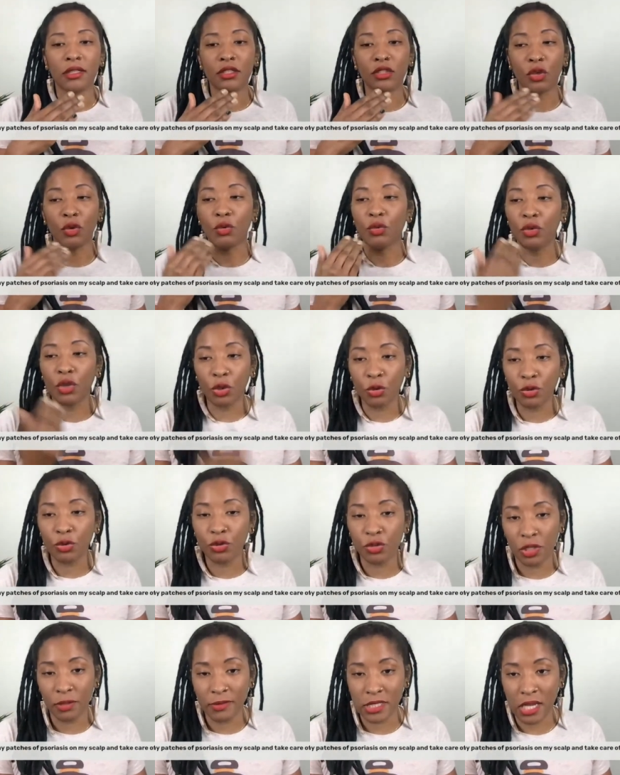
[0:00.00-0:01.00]
So go
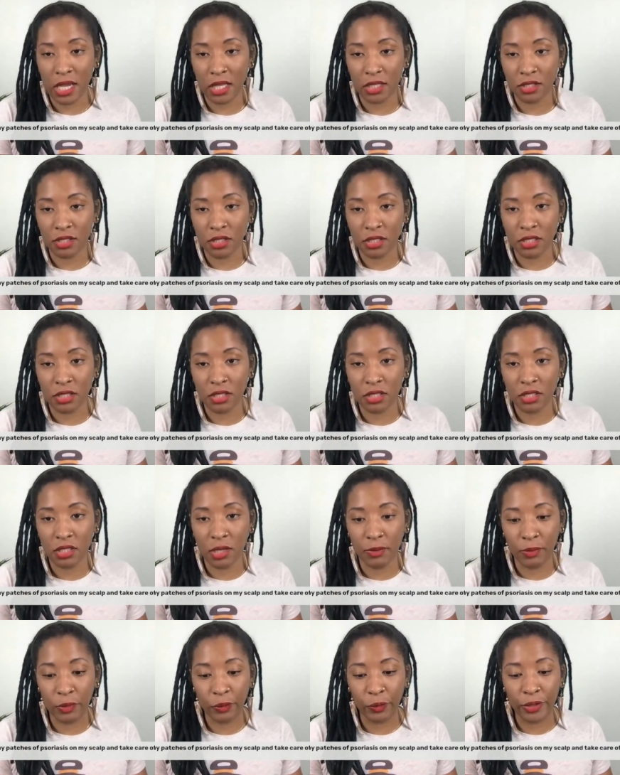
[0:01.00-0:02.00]
to a
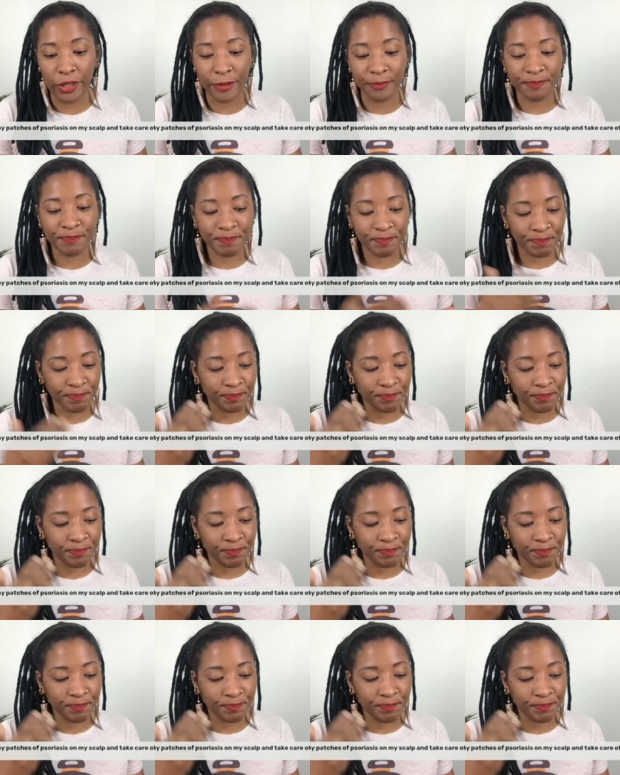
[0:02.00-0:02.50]
dermatologist, number one.